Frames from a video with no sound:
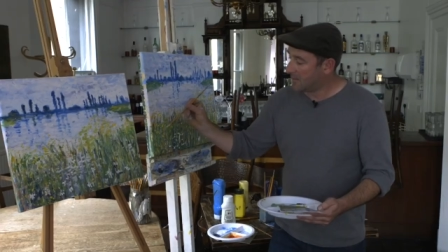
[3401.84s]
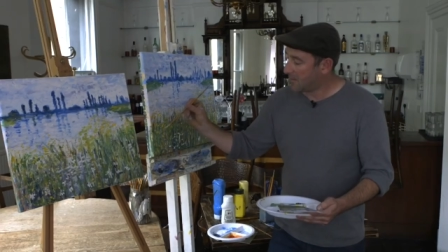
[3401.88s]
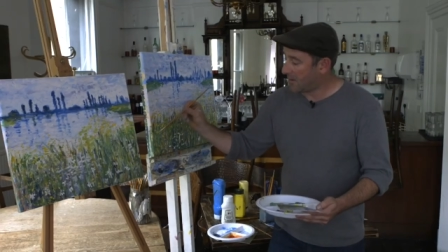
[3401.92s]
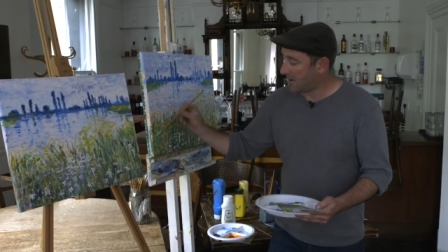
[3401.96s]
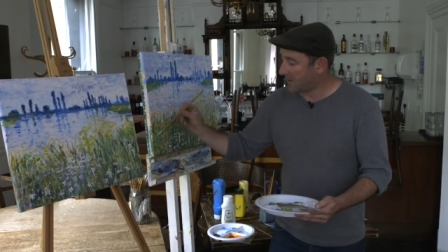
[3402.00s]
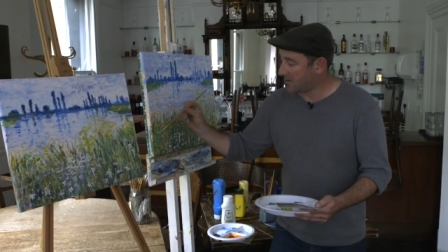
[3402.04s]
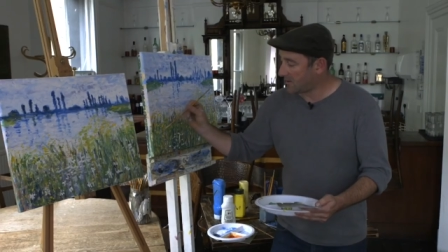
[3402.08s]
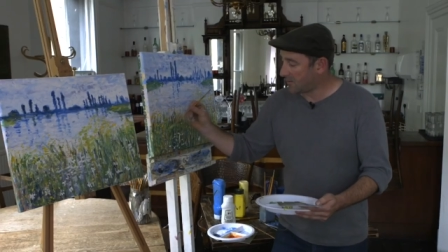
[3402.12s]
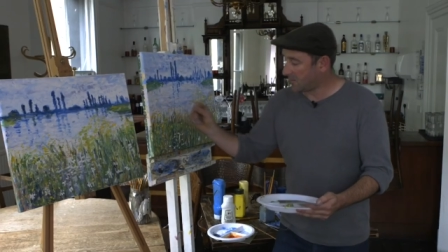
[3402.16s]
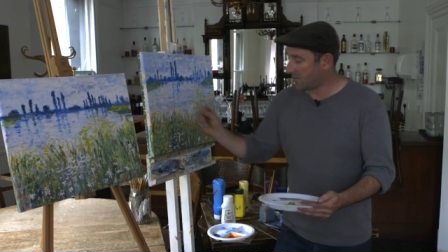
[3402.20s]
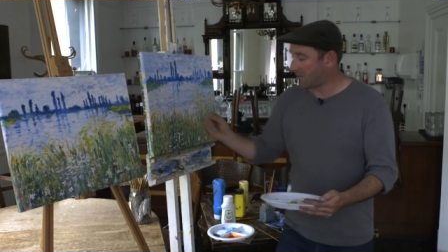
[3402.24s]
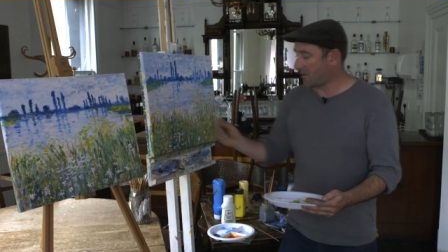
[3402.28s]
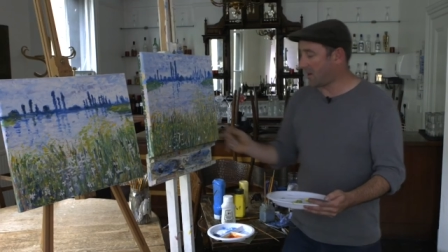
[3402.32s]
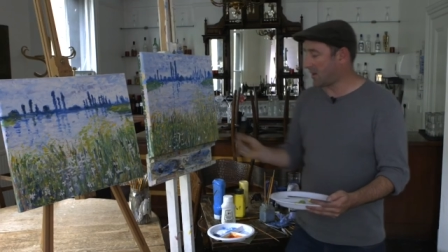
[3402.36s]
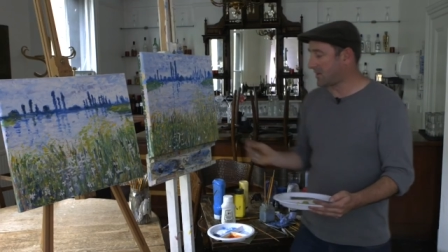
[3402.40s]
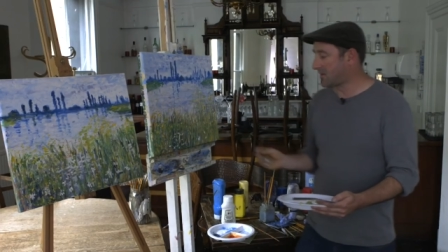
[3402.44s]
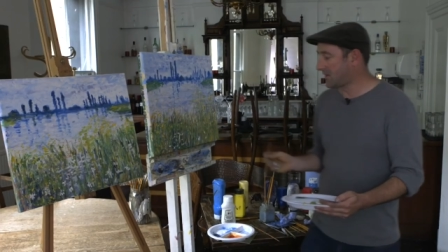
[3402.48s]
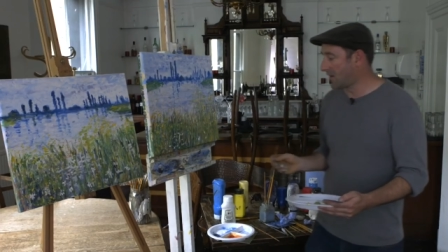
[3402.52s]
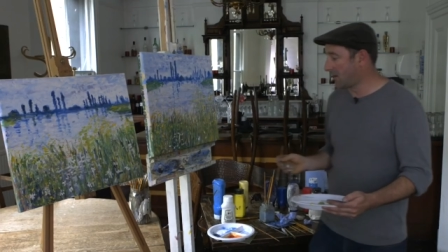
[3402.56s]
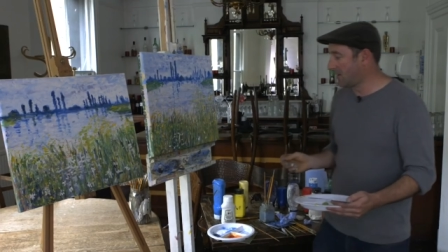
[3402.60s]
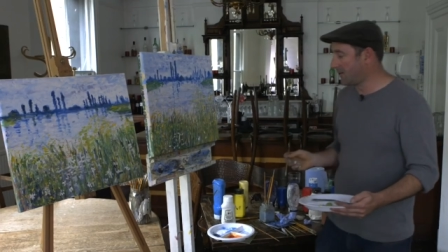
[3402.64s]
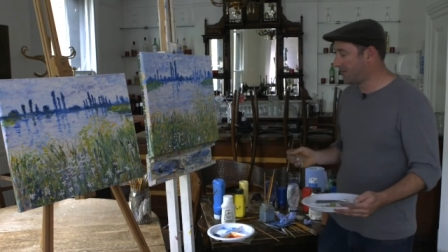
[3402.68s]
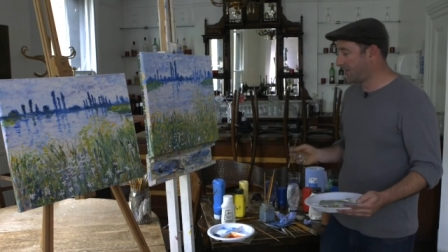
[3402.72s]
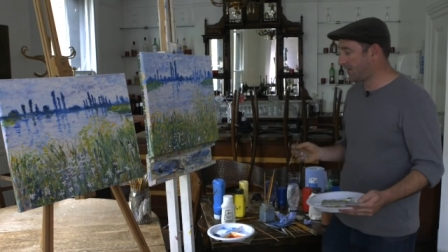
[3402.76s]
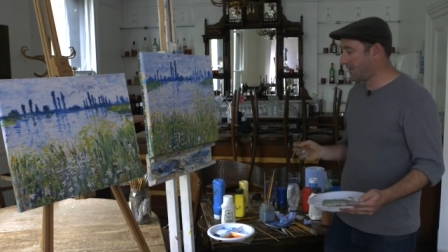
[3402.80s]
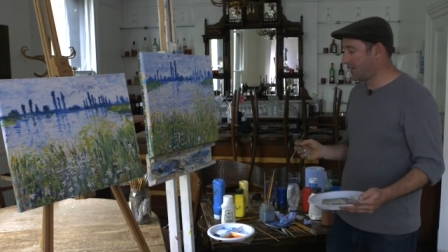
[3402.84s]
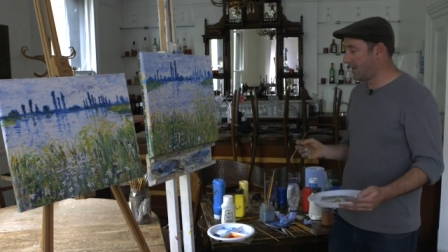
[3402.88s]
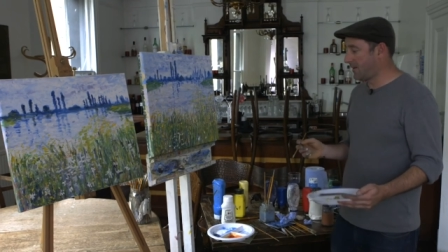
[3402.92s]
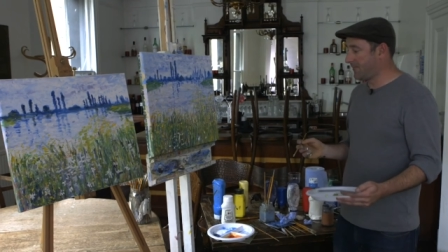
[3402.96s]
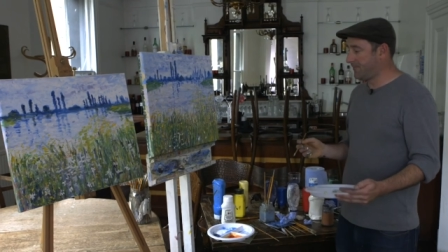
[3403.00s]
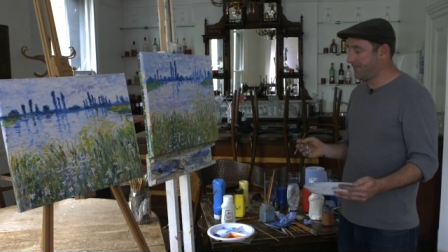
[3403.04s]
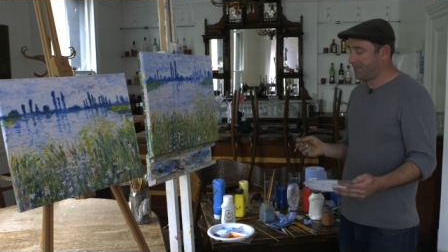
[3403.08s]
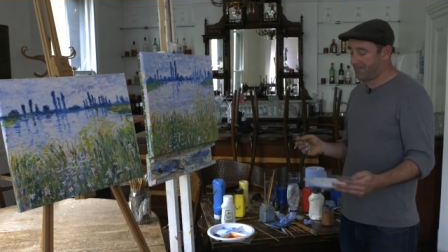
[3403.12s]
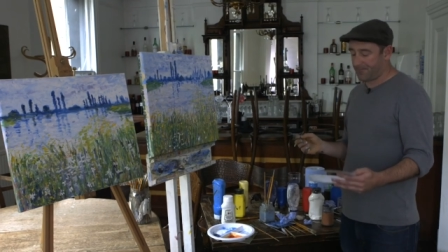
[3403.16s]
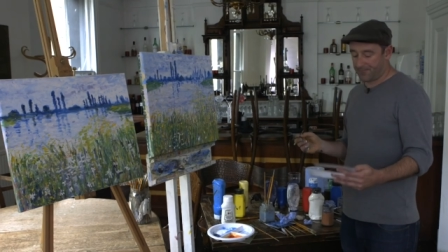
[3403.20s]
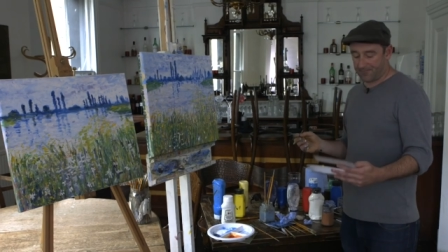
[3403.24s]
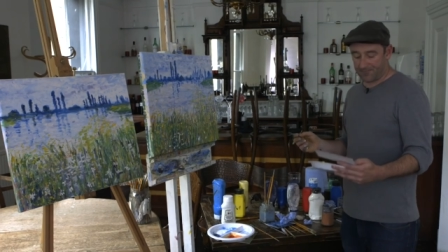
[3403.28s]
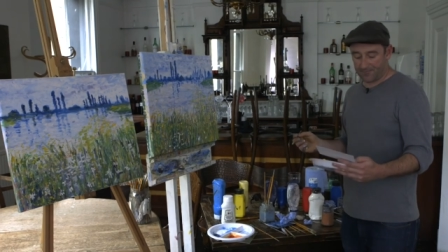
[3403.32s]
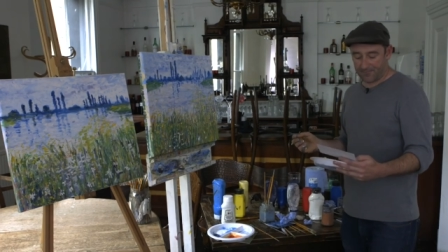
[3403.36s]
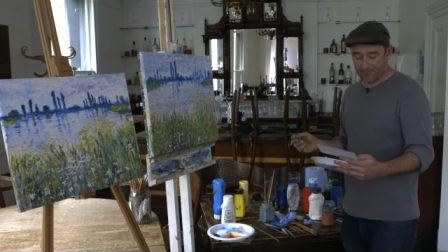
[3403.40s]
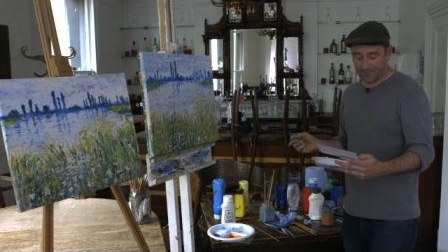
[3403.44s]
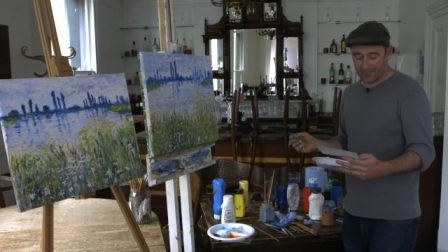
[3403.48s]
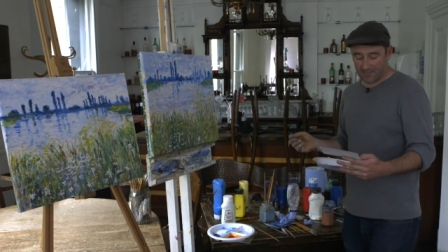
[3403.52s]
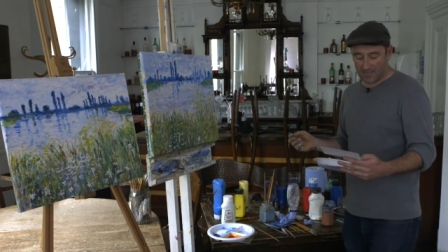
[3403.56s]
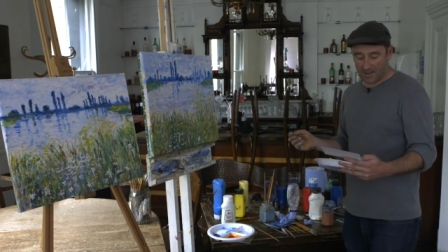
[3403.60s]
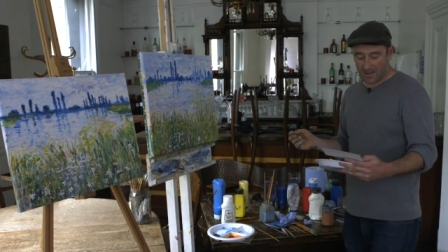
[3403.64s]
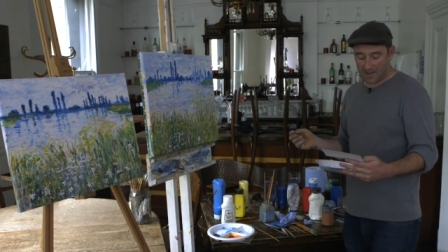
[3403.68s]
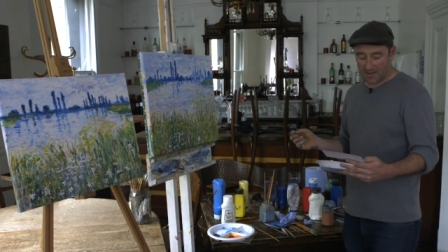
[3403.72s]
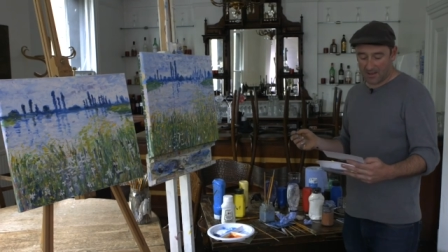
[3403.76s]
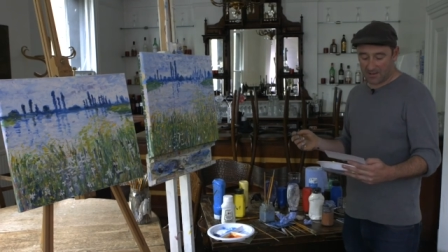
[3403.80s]
paint some grass over them.
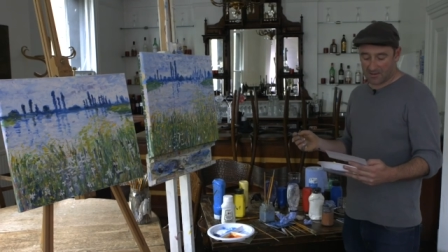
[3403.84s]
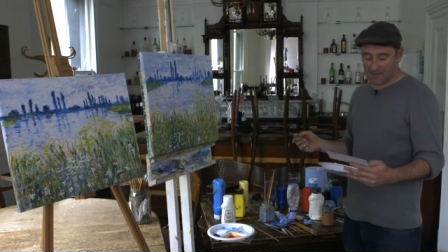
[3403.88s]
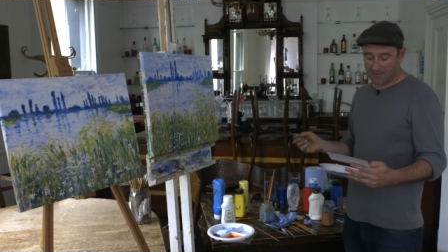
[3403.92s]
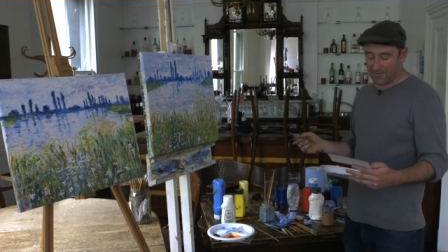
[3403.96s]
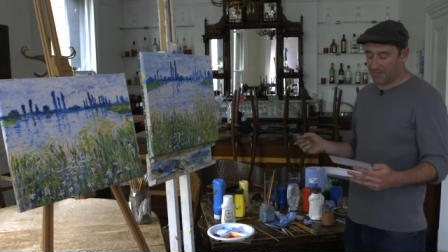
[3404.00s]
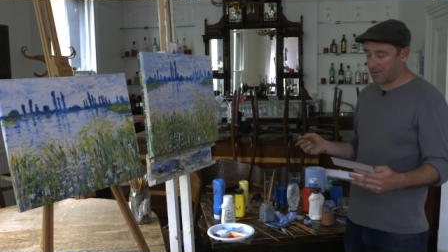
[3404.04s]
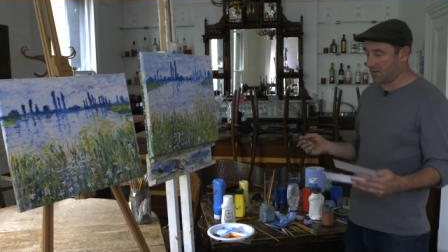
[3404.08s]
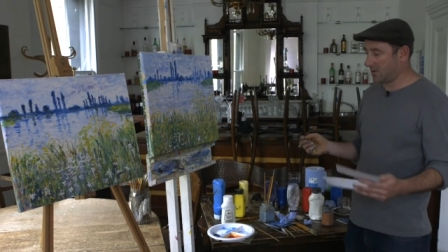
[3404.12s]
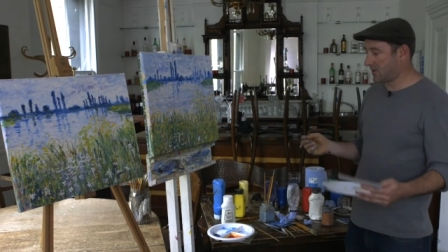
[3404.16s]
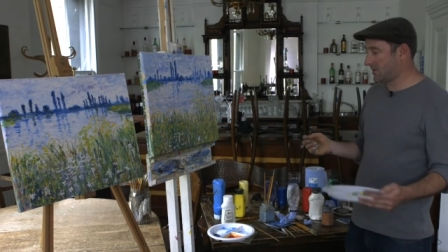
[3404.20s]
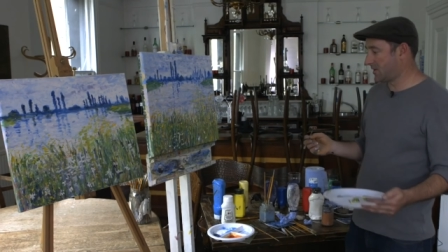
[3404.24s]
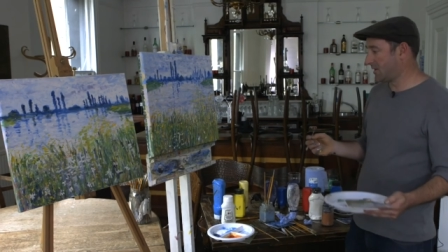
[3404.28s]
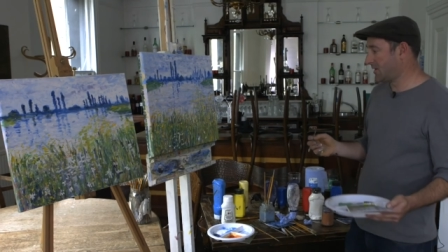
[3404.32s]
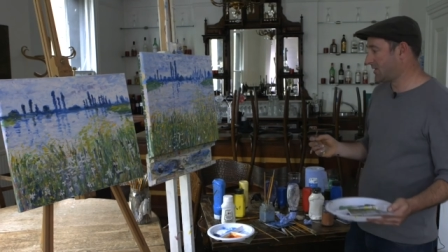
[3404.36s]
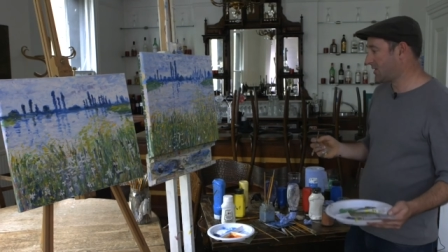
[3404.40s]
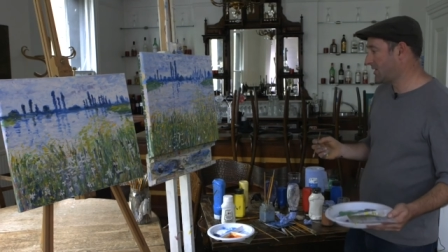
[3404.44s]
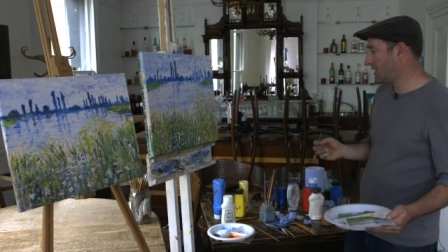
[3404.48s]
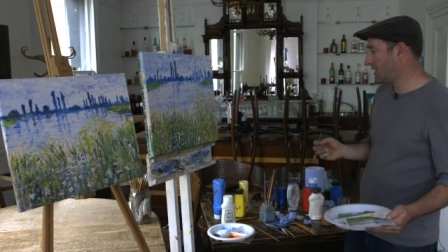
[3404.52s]
Here's the finishing